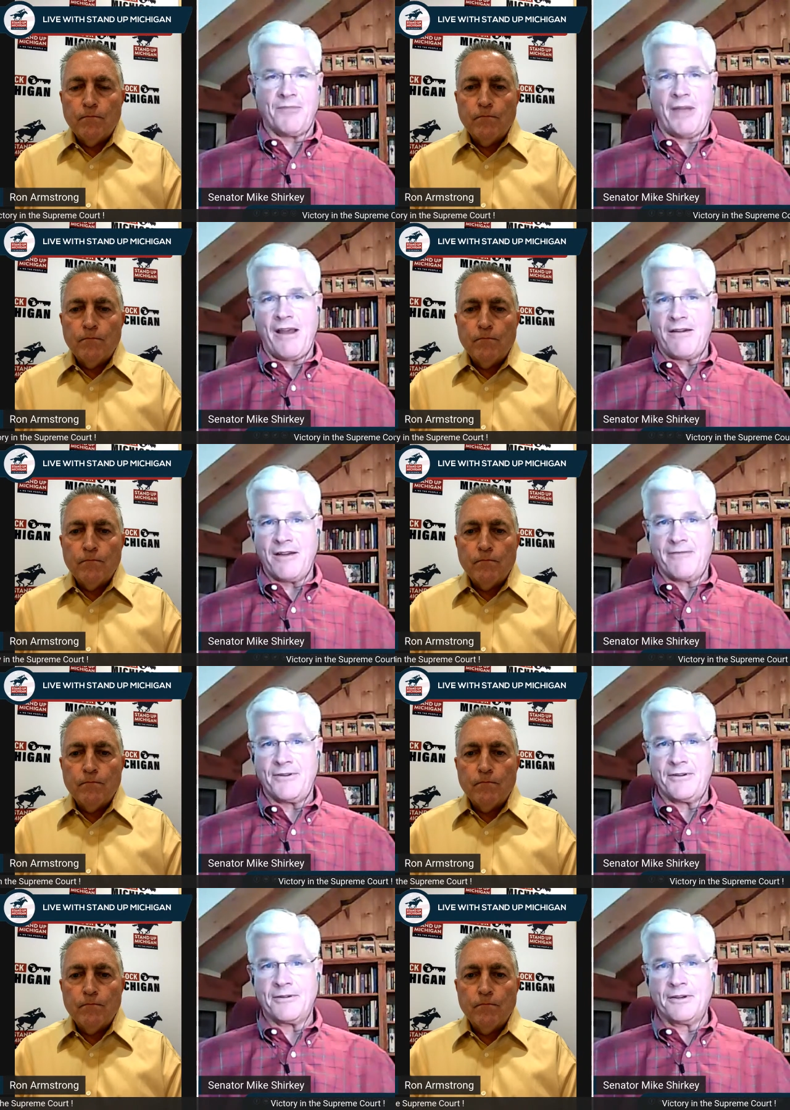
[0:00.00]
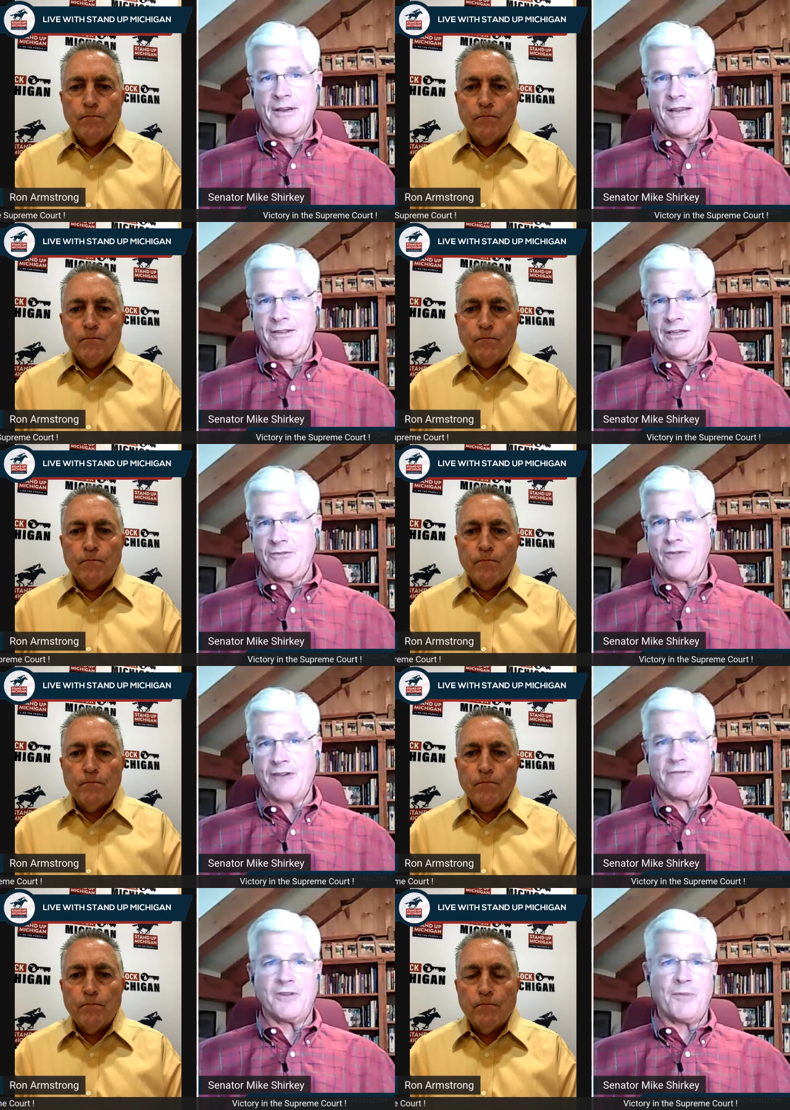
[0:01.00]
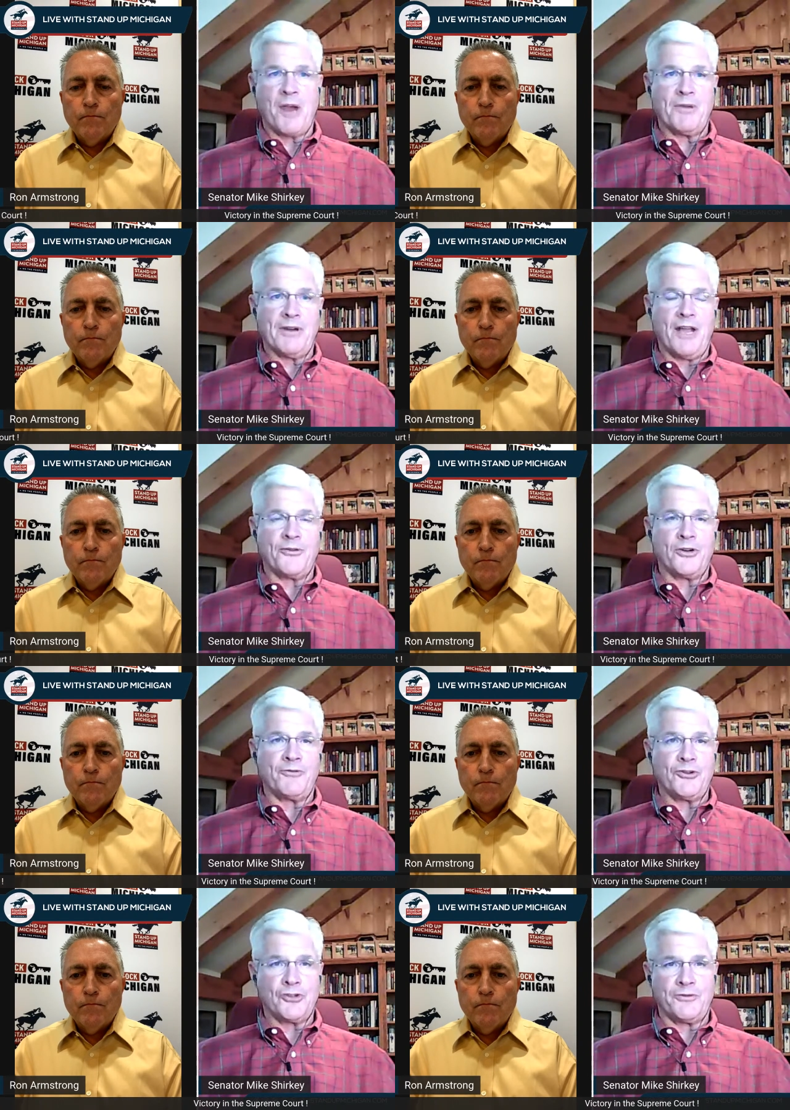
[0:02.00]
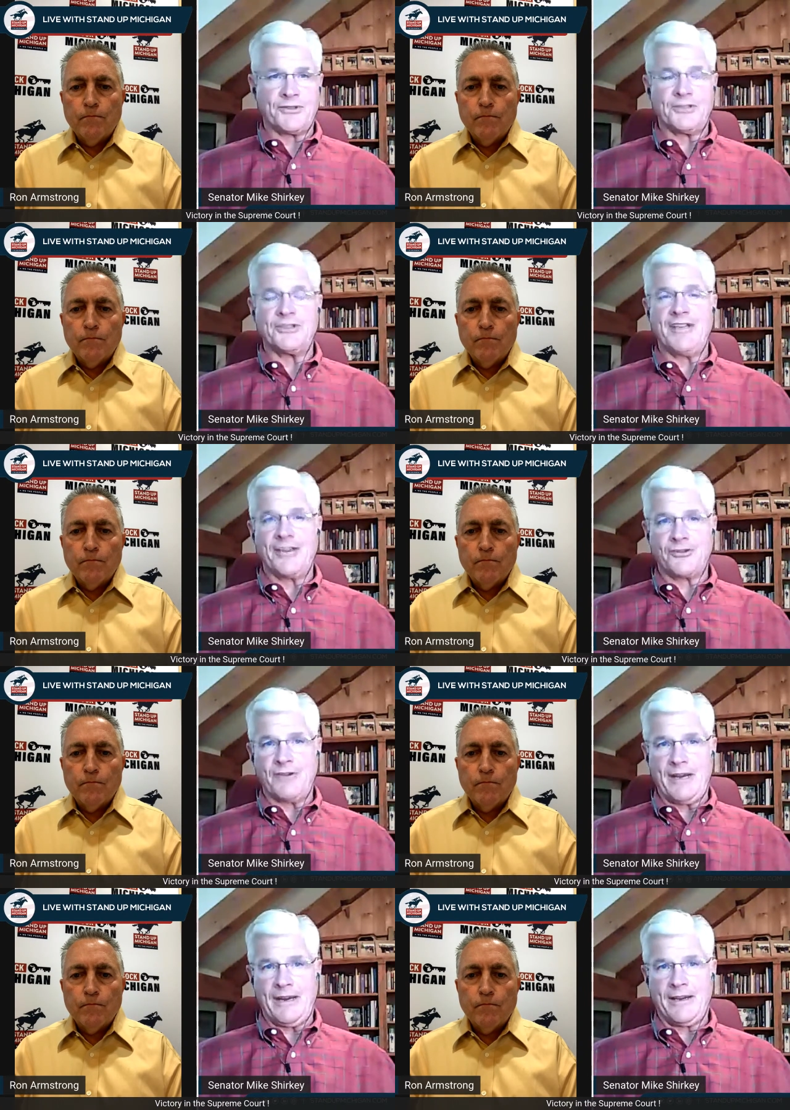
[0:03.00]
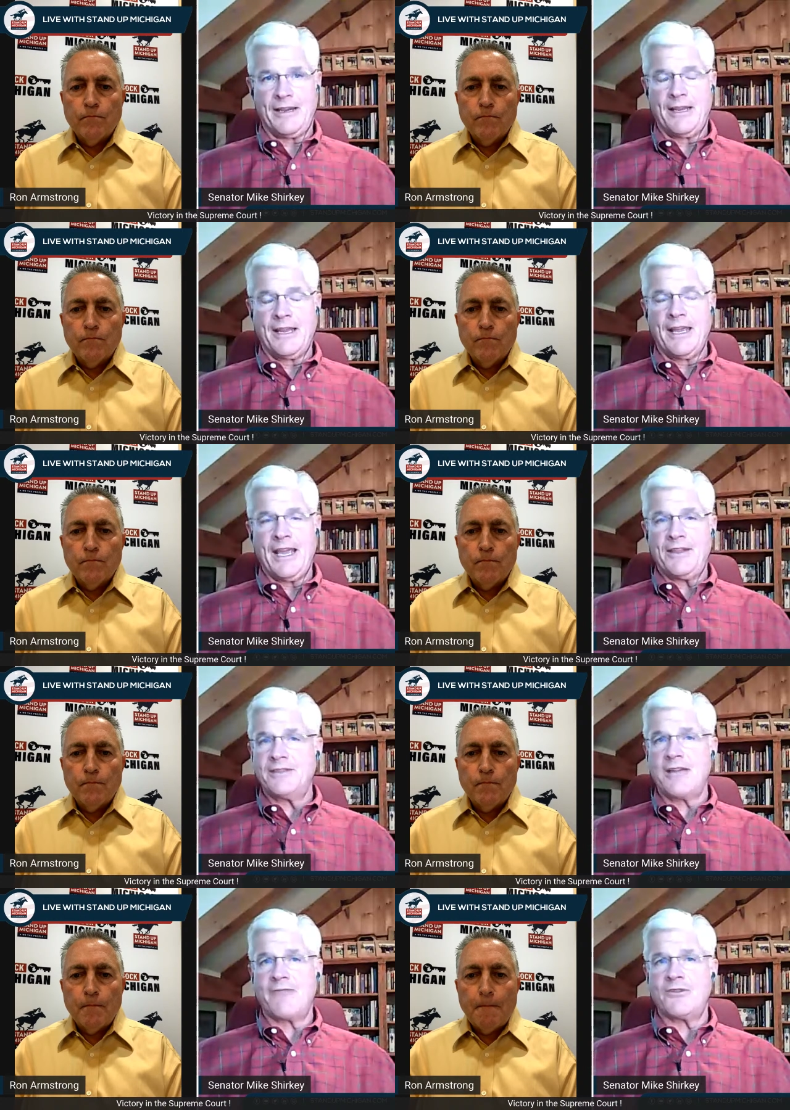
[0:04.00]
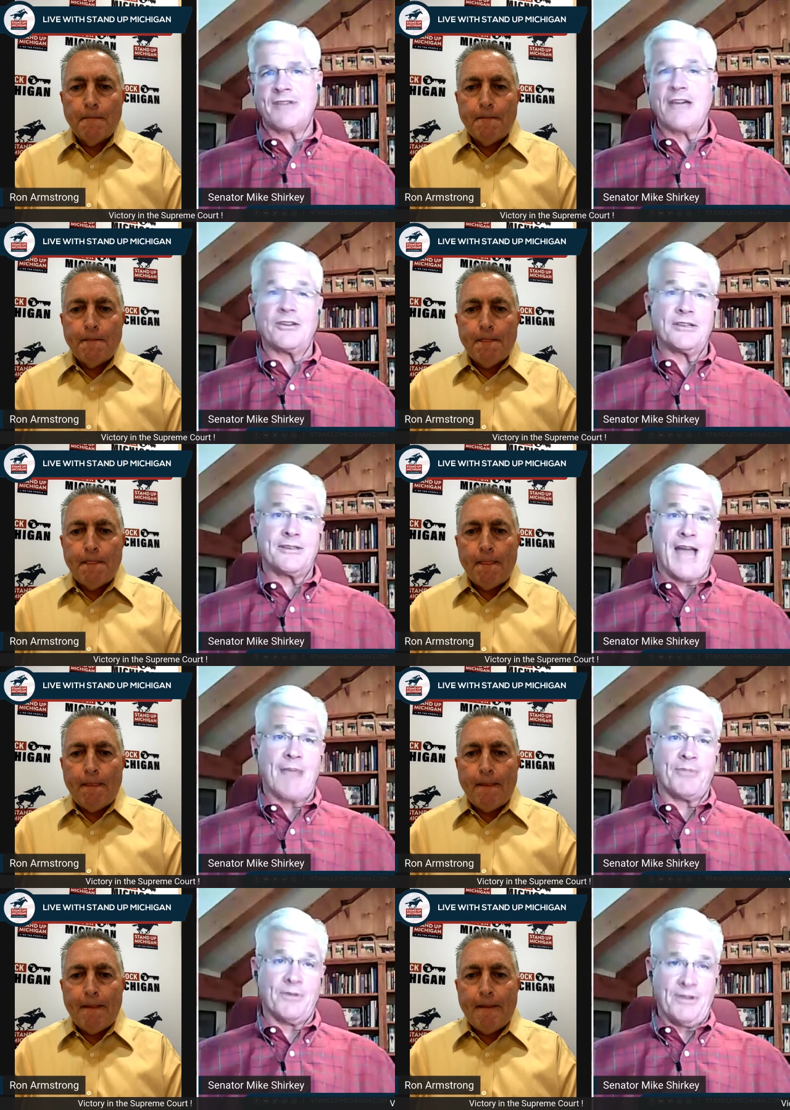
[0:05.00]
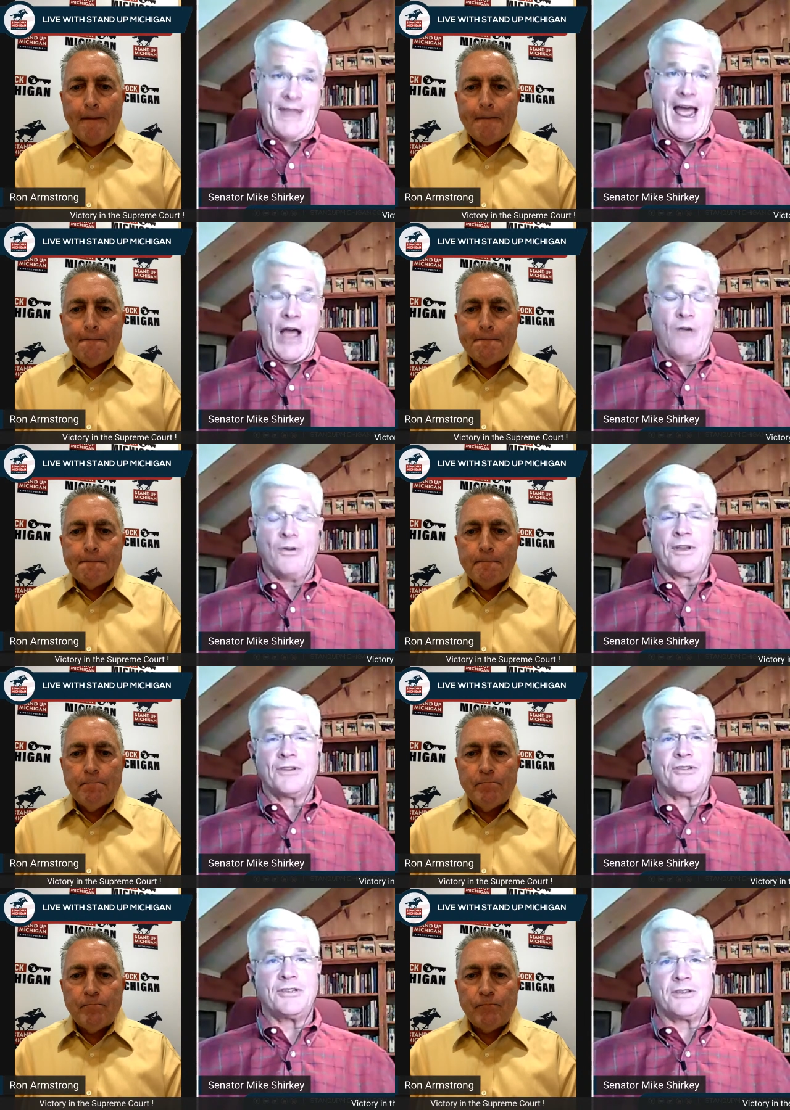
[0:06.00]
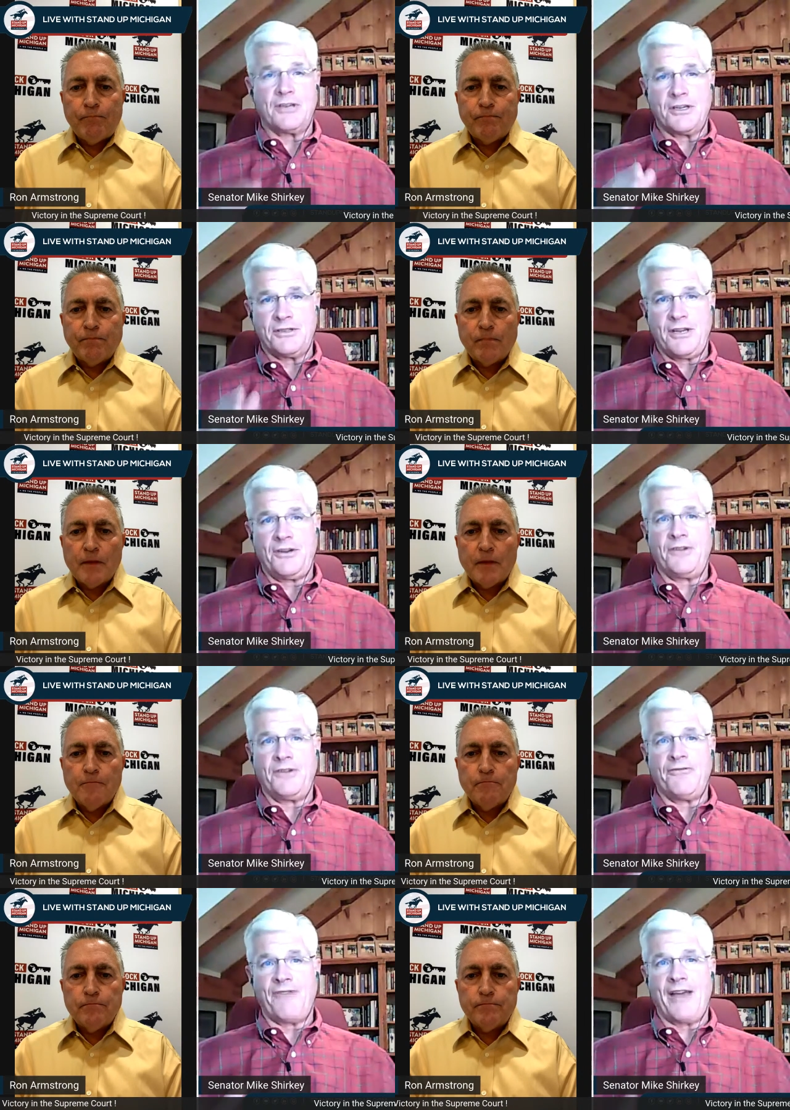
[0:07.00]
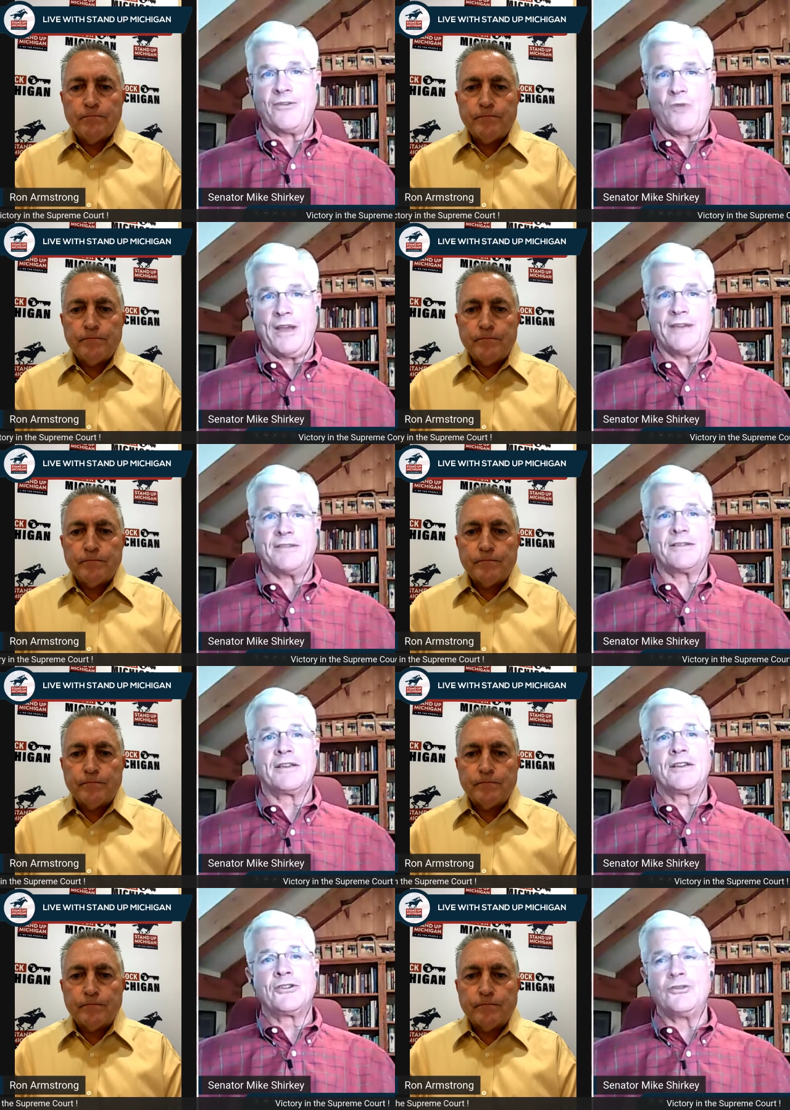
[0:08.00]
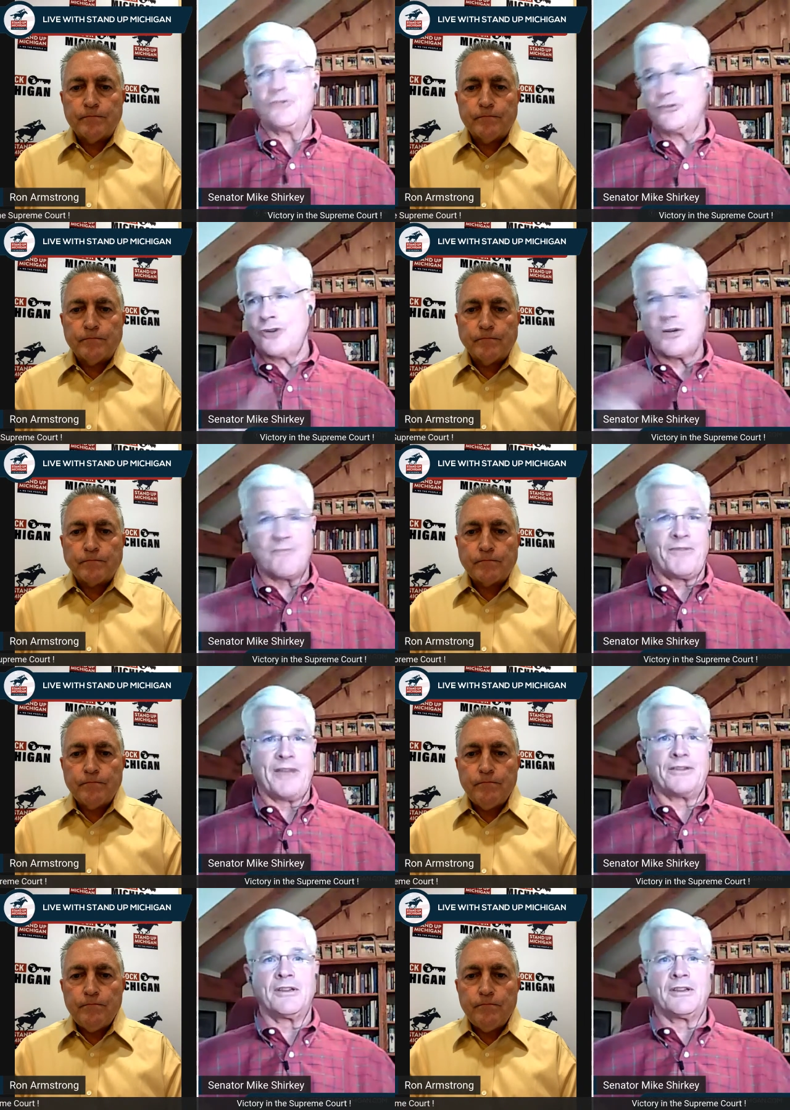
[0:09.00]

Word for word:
Speaker 1: by our governor and the director of the Department of Health and Human Services yesterday. And this governor is not going to stop now. She's going to continue to find ways to circumvent